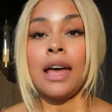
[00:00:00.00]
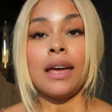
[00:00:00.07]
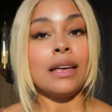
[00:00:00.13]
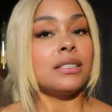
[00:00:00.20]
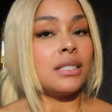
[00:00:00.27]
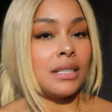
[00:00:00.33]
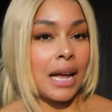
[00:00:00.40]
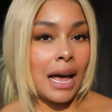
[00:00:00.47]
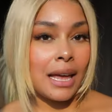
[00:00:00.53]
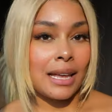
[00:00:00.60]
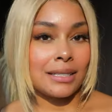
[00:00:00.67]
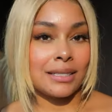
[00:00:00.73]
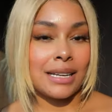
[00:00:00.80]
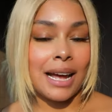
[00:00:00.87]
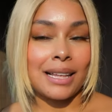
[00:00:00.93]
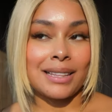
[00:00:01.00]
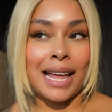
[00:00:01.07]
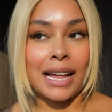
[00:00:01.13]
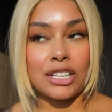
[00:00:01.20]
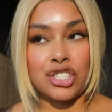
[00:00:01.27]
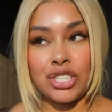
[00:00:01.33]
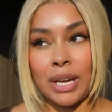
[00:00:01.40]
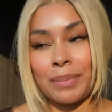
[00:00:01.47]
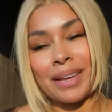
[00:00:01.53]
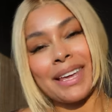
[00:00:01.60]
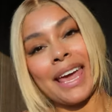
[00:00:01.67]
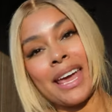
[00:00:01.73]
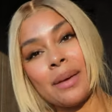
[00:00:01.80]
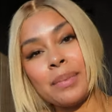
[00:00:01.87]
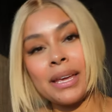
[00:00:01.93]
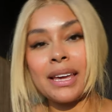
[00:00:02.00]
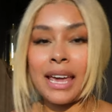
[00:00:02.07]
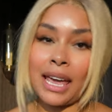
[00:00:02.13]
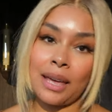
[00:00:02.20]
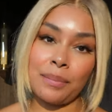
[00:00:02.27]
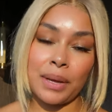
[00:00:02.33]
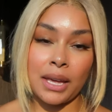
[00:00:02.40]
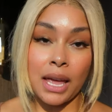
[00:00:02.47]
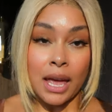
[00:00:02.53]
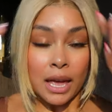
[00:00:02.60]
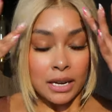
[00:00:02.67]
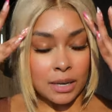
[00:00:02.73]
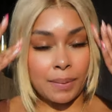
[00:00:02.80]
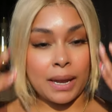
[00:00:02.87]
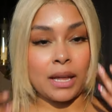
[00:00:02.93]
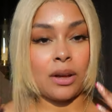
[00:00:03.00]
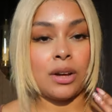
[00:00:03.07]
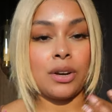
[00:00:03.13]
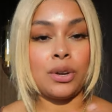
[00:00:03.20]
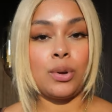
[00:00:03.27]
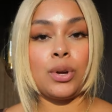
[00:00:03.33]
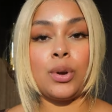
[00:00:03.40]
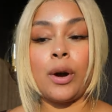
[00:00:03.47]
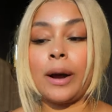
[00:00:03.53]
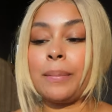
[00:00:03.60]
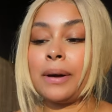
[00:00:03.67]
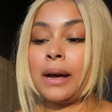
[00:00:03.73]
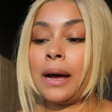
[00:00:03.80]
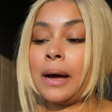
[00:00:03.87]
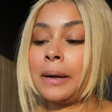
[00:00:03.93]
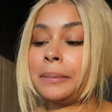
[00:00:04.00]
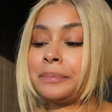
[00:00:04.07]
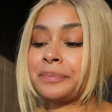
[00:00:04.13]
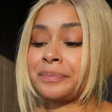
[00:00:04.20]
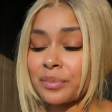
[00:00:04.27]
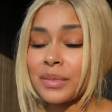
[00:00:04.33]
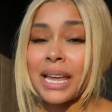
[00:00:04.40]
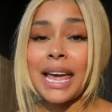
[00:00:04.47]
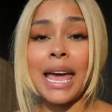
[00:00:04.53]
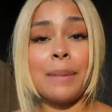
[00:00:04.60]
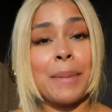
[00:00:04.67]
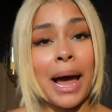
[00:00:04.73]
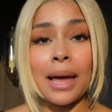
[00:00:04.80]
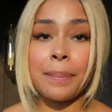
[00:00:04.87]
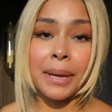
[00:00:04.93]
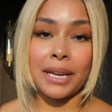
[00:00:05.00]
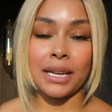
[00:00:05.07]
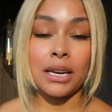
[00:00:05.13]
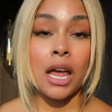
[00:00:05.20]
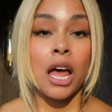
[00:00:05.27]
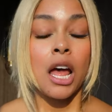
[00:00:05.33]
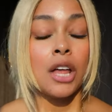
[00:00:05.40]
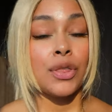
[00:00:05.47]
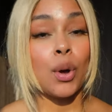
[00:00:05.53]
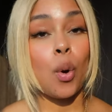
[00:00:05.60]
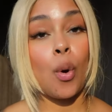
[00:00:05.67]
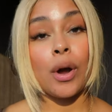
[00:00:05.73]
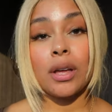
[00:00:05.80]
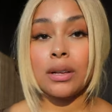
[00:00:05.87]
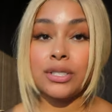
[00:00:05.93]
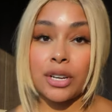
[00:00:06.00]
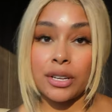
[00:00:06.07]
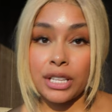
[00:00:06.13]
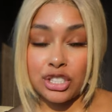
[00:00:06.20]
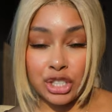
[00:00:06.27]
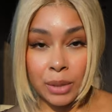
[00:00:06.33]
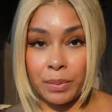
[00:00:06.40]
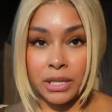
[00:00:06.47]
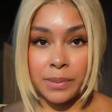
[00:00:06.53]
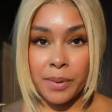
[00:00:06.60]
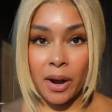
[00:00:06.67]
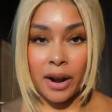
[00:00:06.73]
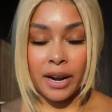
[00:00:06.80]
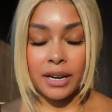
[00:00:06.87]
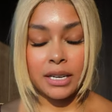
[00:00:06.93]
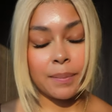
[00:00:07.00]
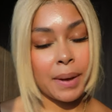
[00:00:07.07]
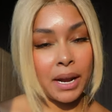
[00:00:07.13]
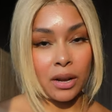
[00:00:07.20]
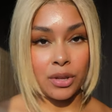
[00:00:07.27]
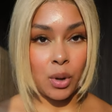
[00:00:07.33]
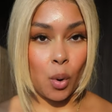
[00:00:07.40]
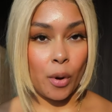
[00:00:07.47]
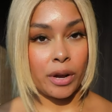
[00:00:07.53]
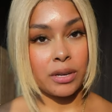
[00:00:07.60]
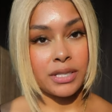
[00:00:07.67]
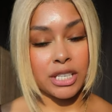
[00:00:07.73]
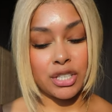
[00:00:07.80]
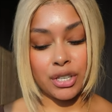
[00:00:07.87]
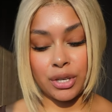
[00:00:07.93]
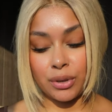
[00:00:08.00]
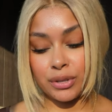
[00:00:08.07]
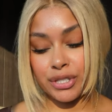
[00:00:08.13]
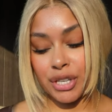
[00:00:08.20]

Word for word: It's not, it's not that cheap. It can be, it can't be depending on who you are, but um, in my opinion, the oils are the cheapest part depending on the oils that you use.